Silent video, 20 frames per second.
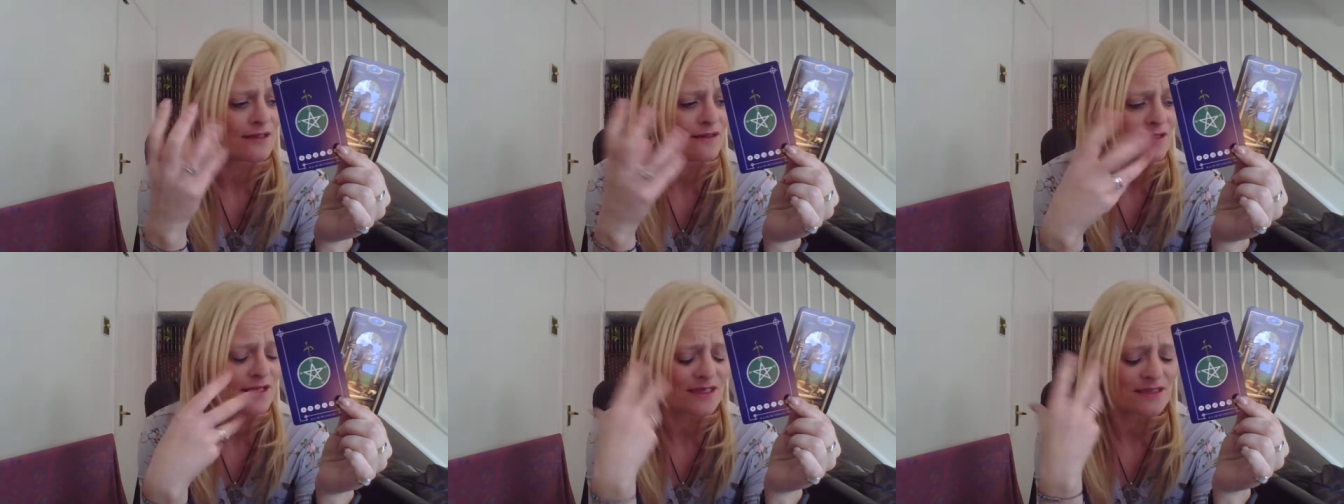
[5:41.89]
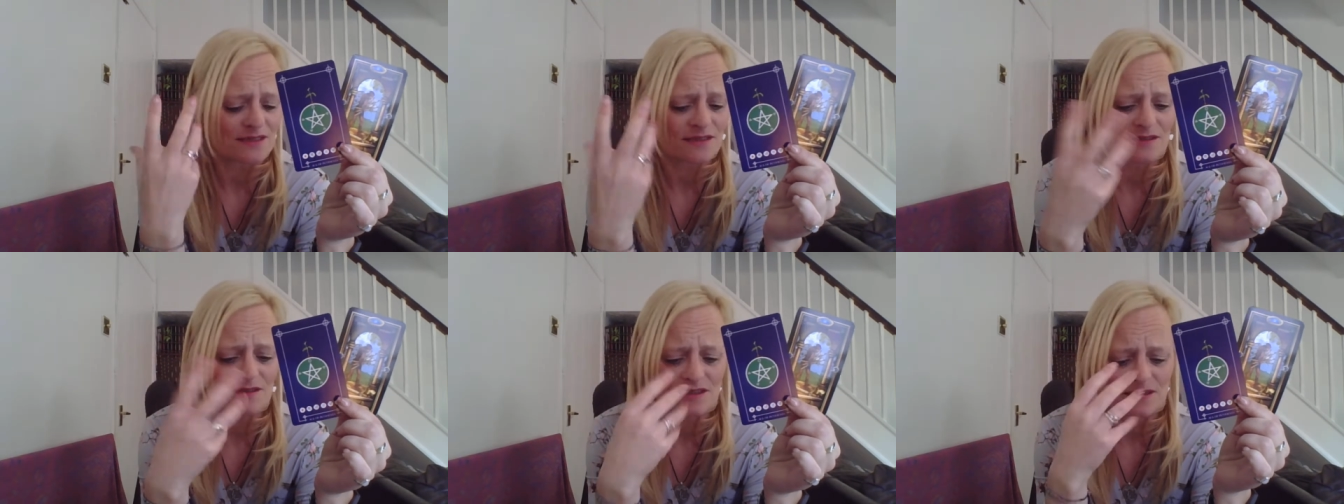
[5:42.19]

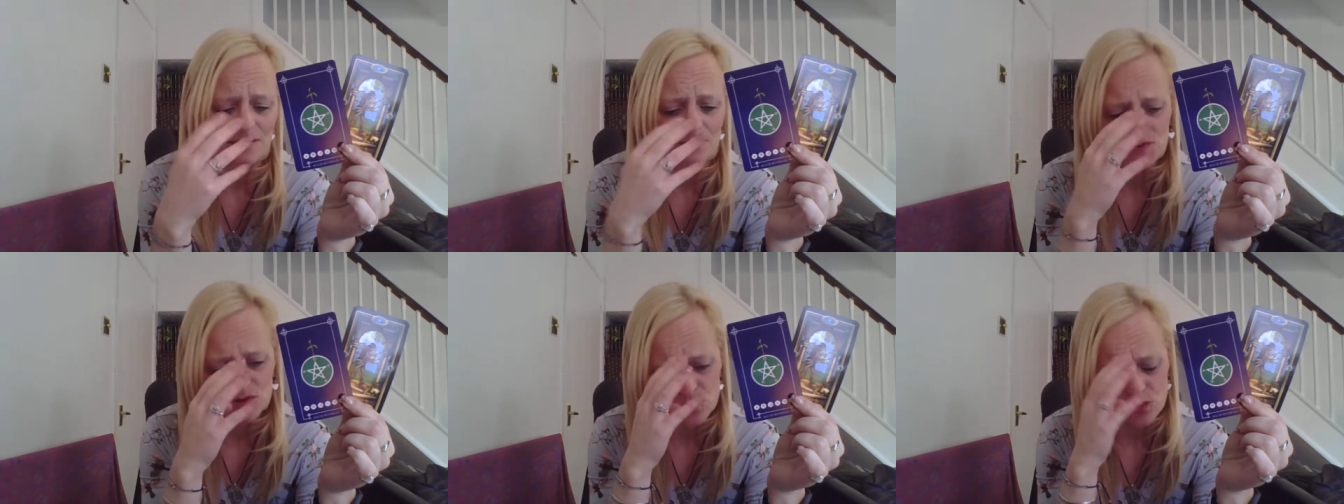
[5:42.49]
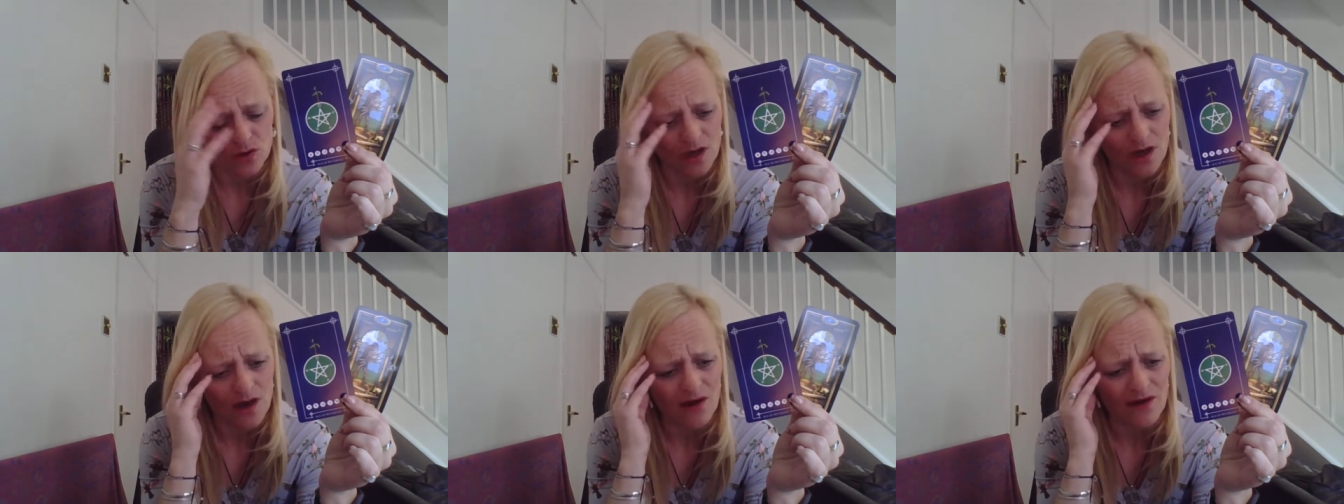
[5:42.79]
There's some
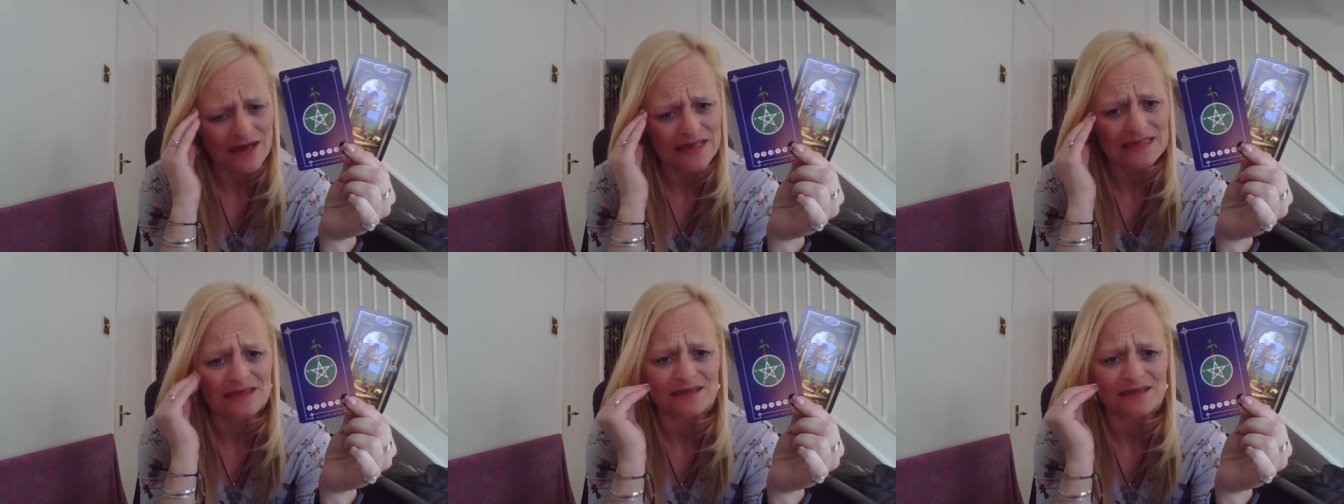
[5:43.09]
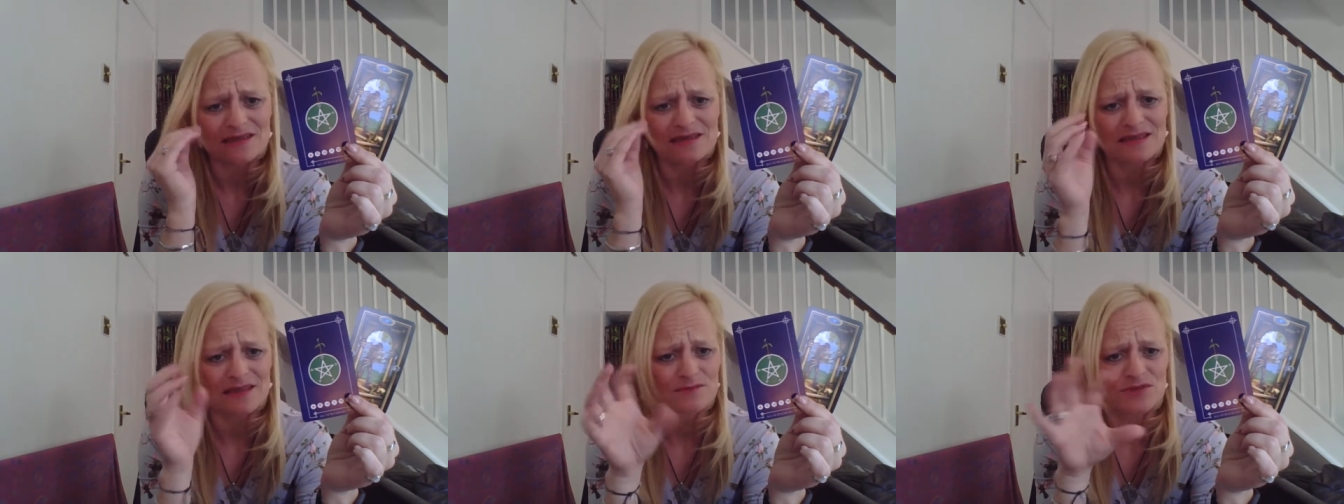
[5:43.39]
sort of lies,
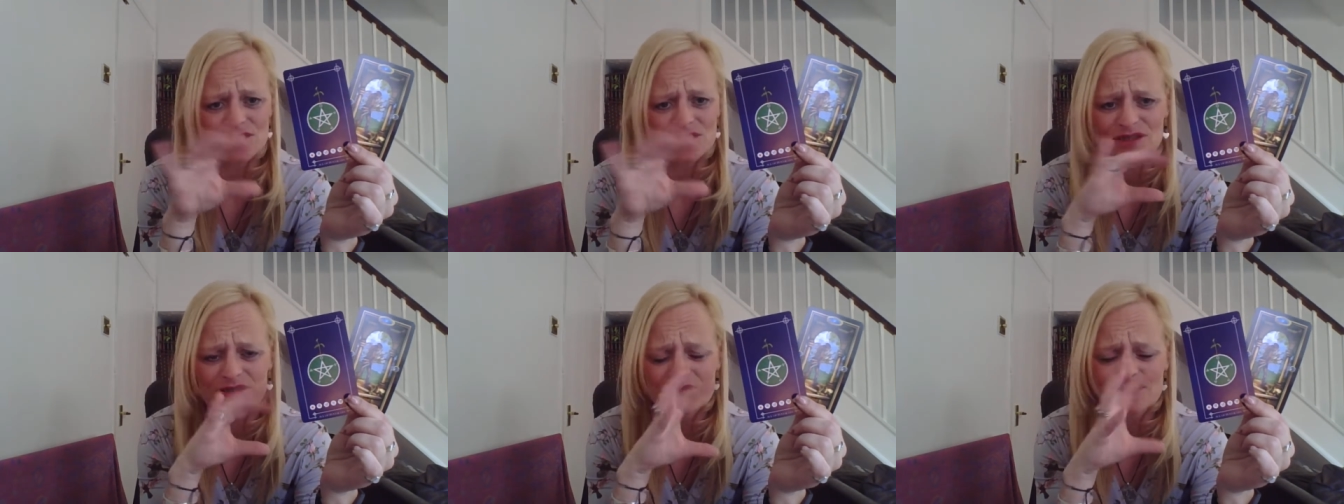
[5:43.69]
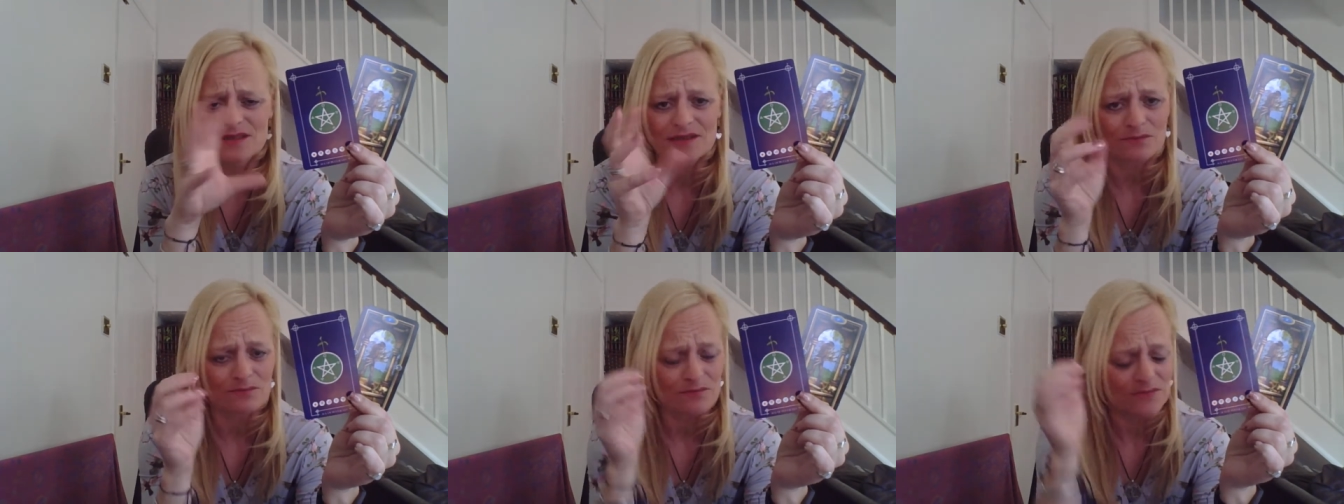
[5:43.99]
deception,
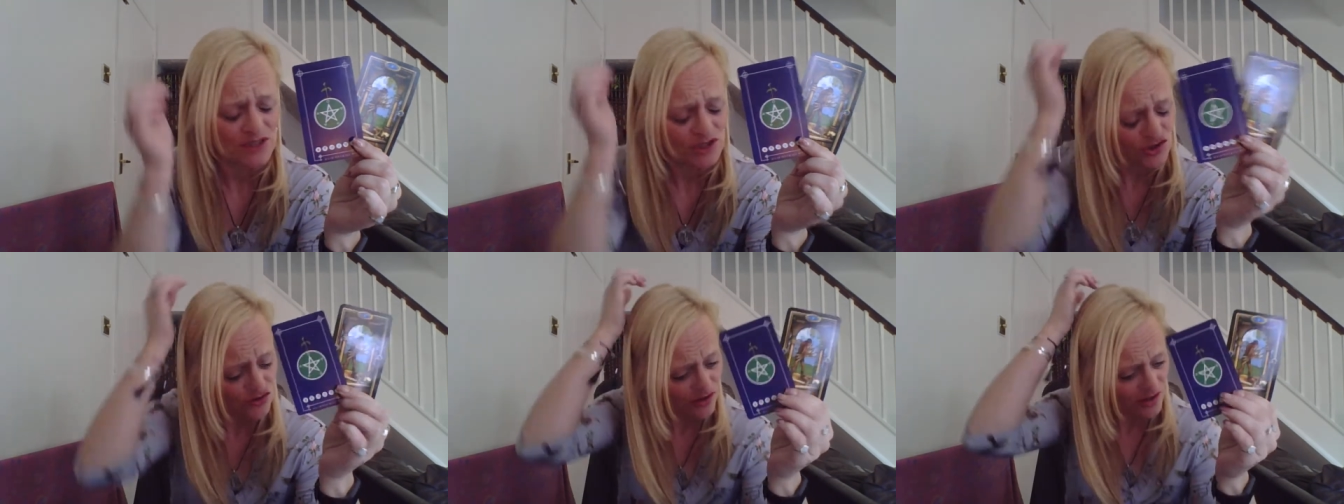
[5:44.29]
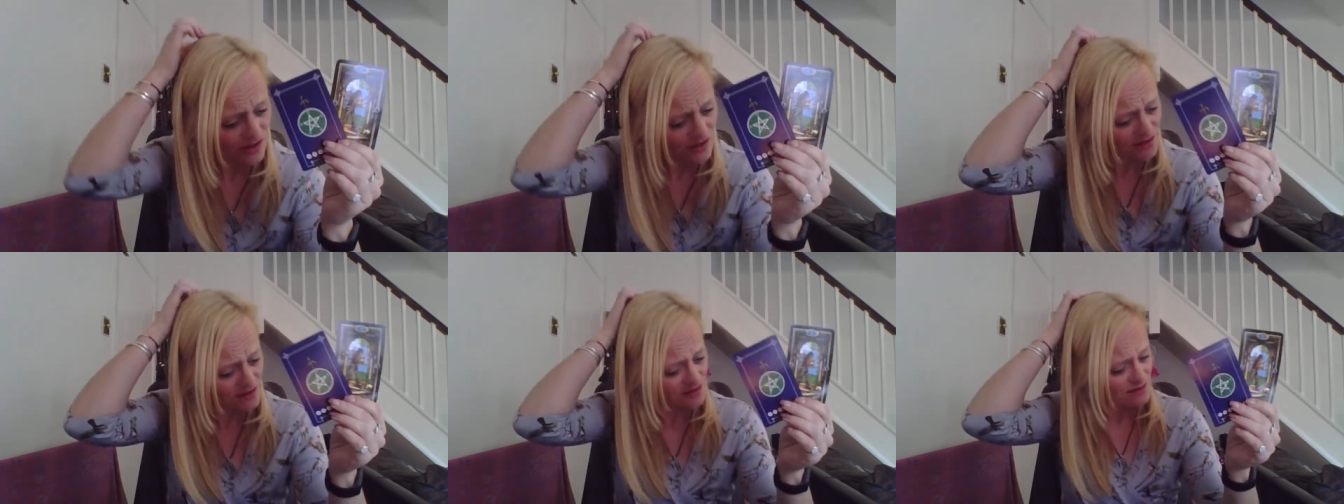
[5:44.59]
some
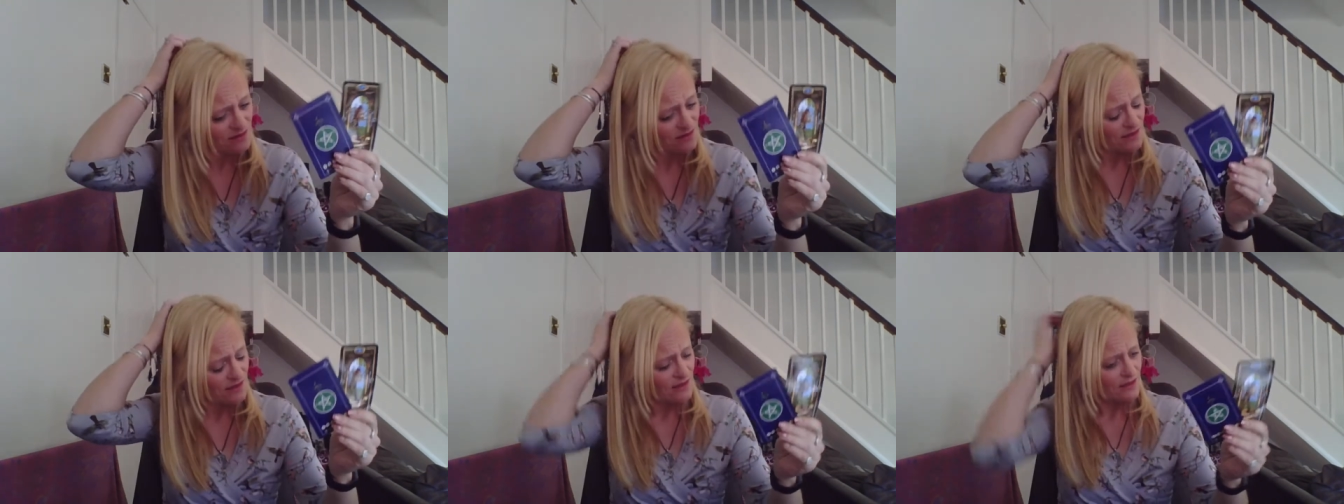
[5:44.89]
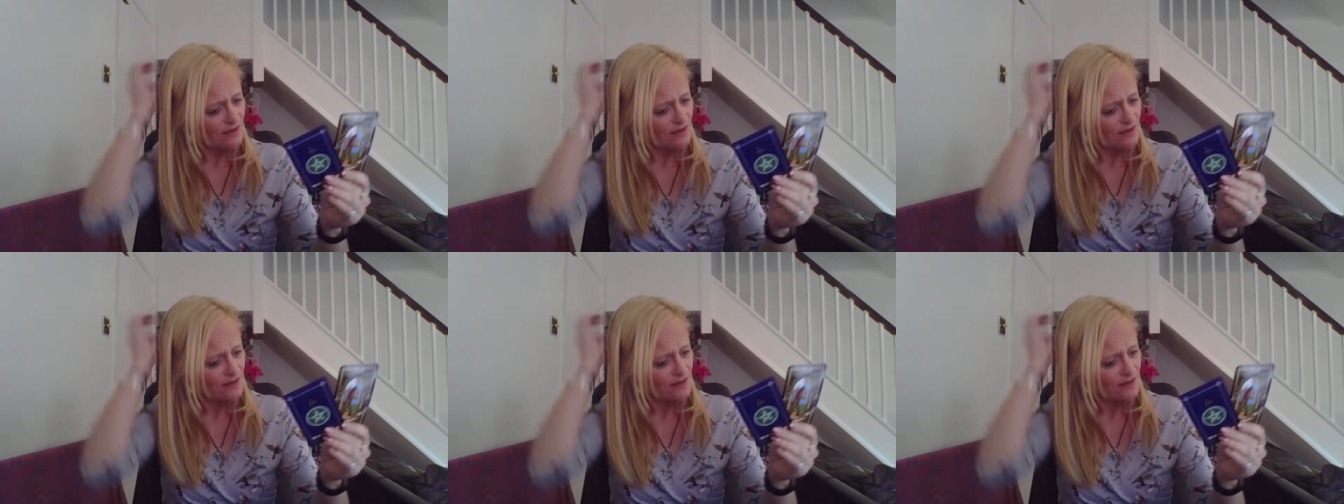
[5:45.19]
mistrust.